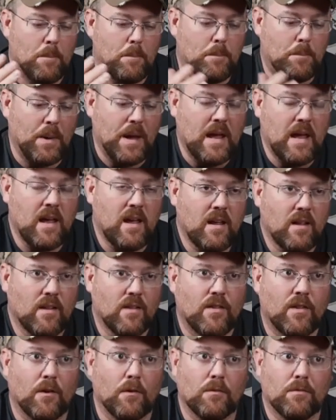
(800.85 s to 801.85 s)
B,
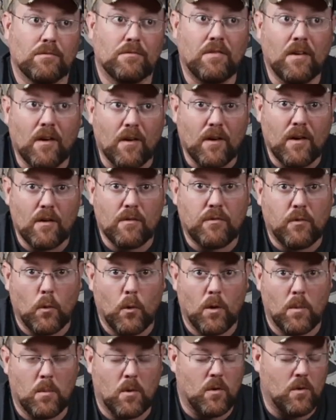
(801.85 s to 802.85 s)
they're very
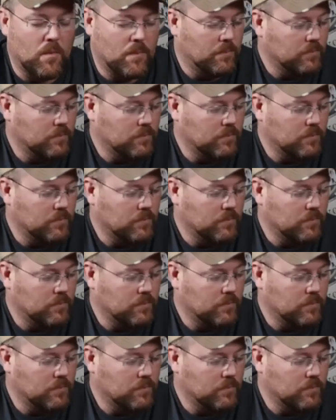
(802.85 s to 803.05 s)
affordable.